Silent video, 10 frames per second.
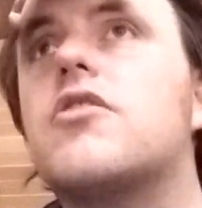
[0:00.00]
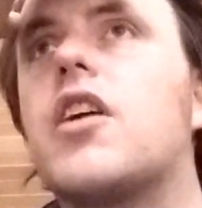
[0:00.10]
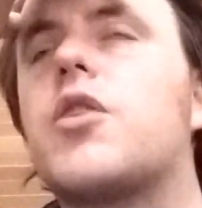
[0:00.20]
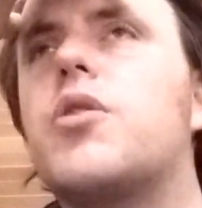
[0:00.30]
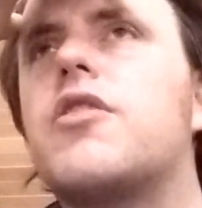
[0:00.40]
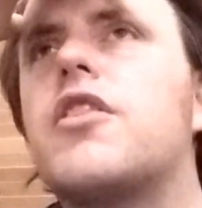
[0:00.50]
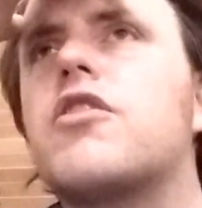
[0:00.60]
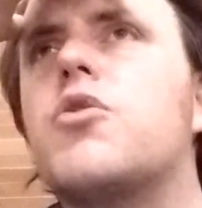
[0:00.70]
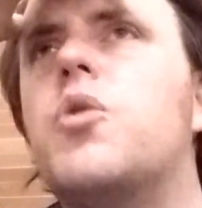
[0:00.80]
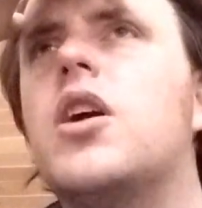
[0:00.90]
drag one of
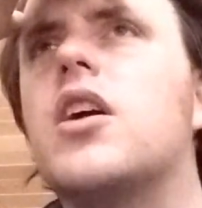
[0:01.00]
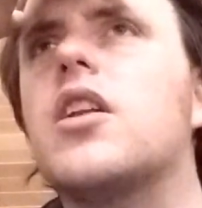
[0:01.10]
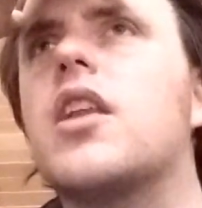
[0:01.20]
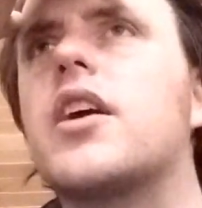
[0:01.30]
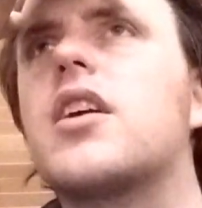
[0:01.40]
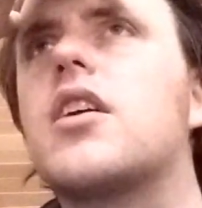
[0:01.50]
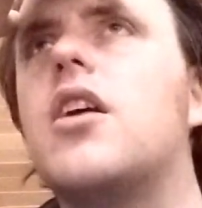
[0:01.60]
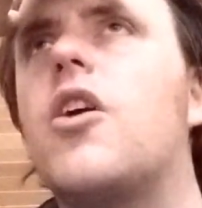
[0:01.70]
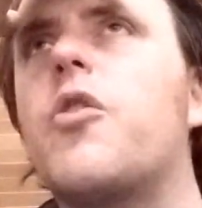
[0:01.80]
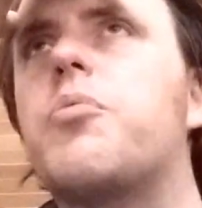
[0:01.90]
us away like
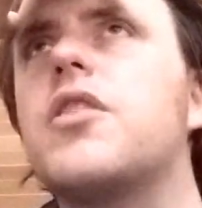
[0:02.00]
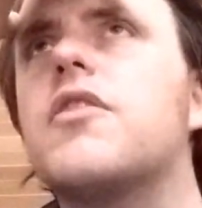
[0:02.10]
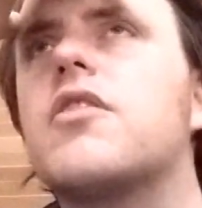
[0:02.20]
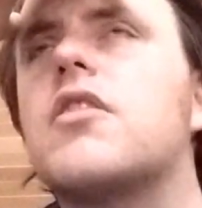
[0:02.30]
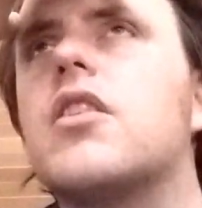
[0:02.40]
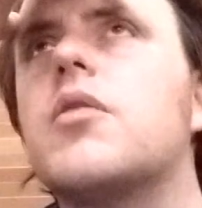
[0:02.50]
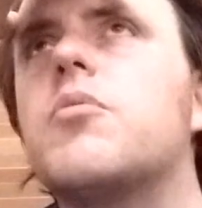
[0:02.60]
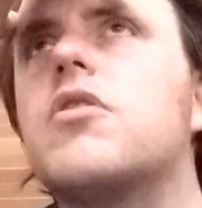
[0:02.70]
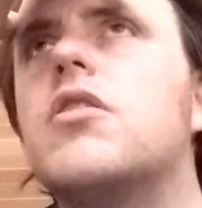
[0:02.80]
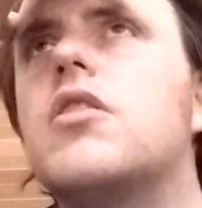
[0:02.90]
all the previous
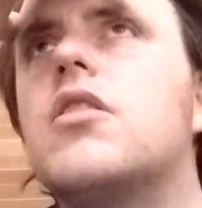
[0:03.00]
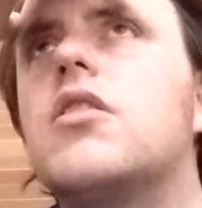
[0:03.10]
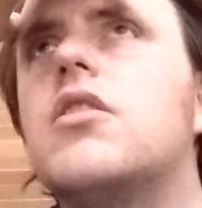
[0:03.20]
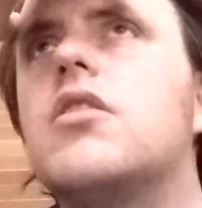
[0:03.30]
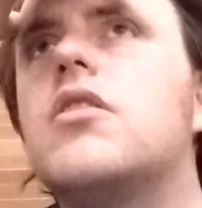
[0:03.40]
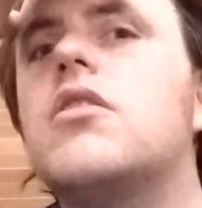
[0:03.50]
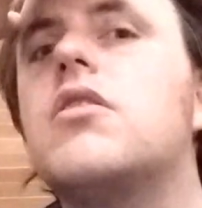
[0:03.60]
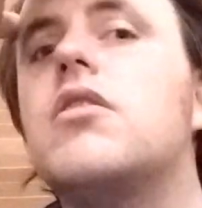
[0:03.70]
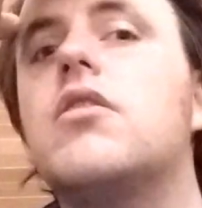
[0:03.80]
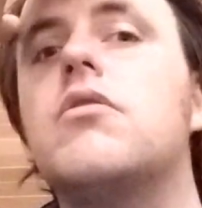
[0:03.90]
times.
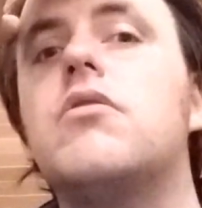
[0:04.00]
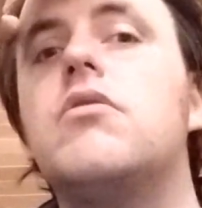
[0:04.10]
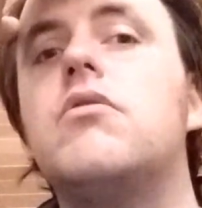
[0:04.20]
No?